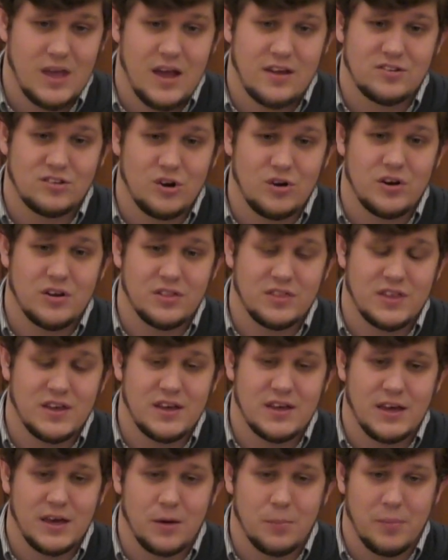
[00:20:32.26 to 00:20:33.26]
started
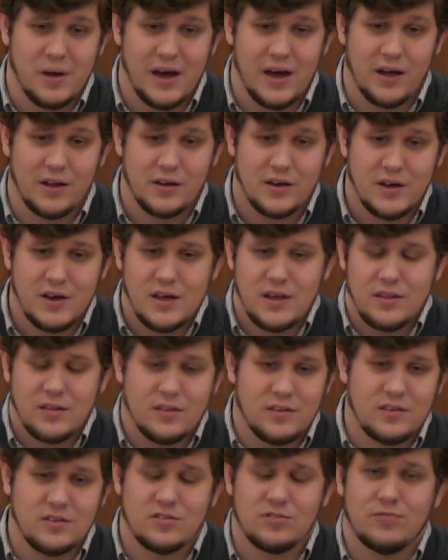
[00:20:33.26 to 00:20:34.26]
thinking about
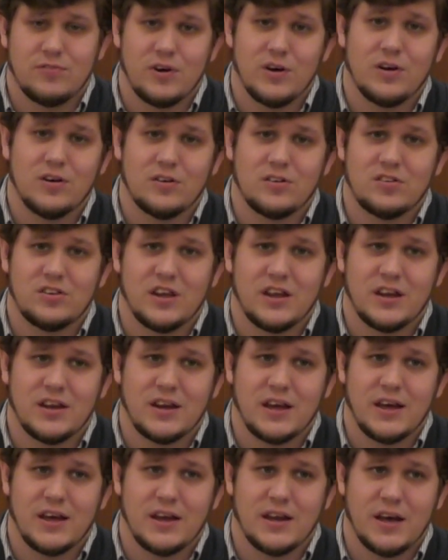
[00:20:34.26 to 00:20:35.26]
this verse
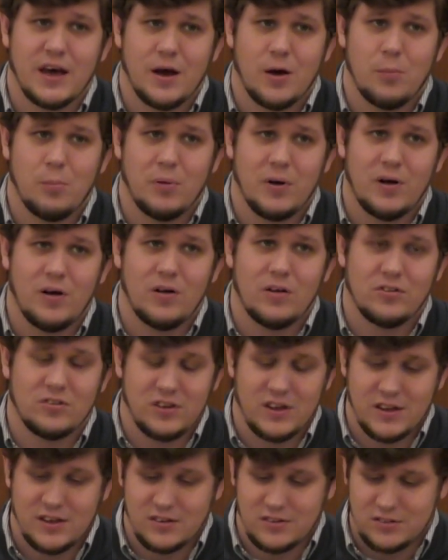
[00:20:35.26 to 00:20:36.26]
and how Paul
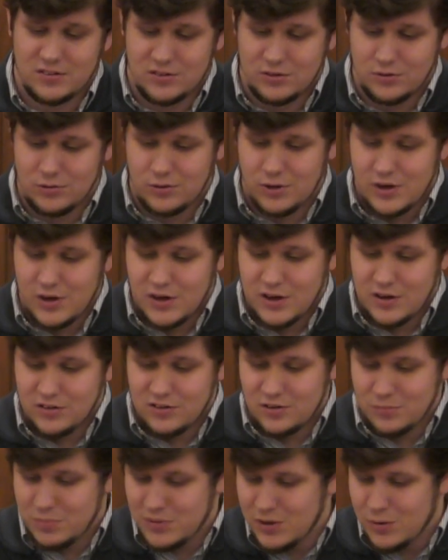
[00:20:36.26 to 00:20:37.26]
says to
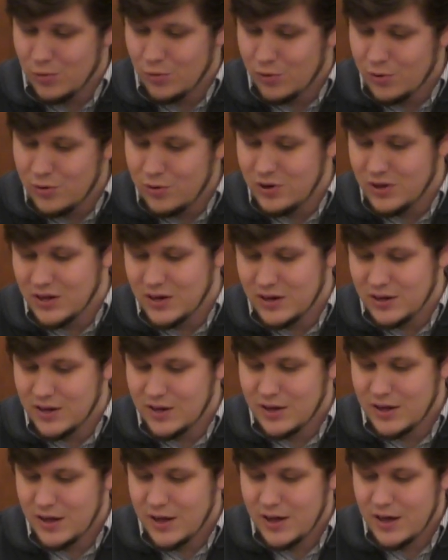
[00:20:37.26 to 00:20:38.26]
be rooted
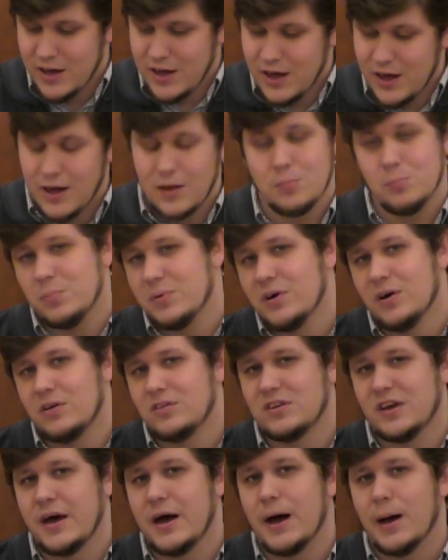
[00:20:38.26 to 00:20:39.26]
and
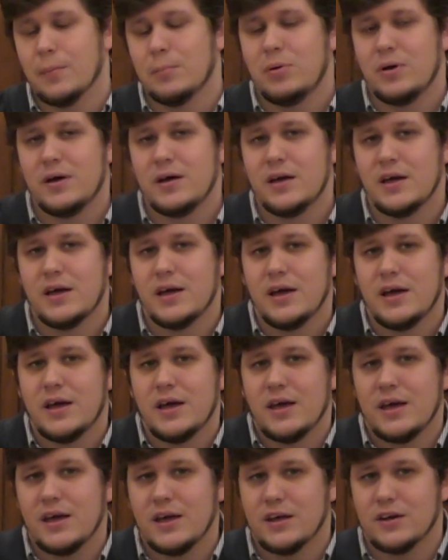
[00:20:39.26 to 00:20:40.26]
built up
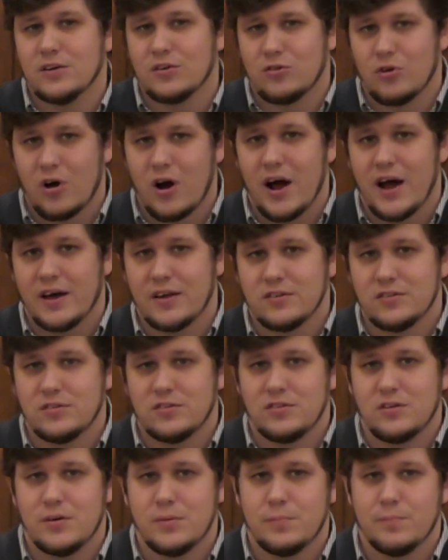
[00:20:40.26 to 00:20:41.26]
in
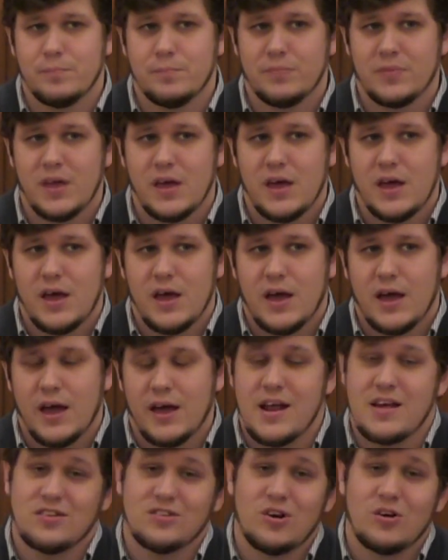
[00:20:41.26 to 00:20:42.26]
Christ.
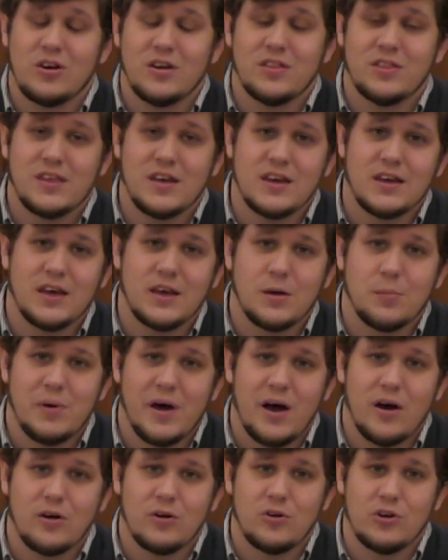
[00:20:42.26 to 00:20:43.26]
And I started thinking
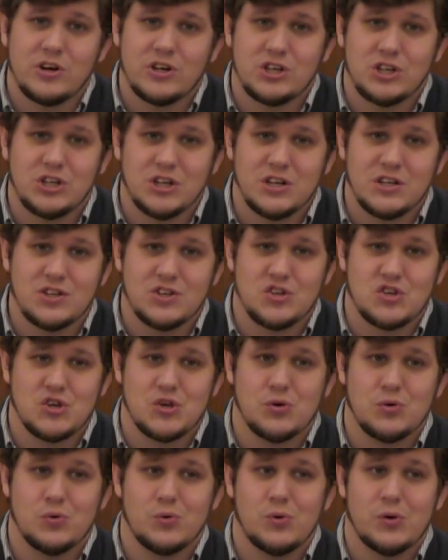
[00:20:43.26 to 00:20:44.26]
about Christians
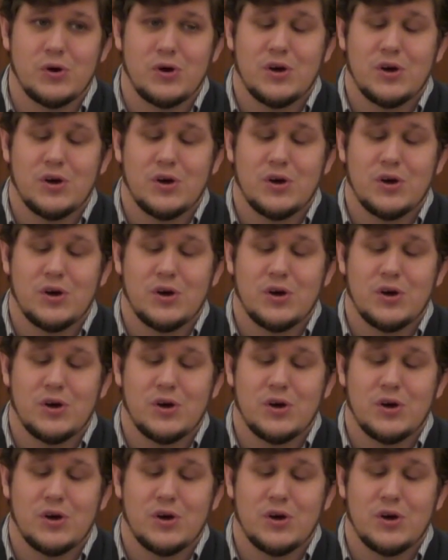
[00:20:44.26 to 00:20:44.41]
who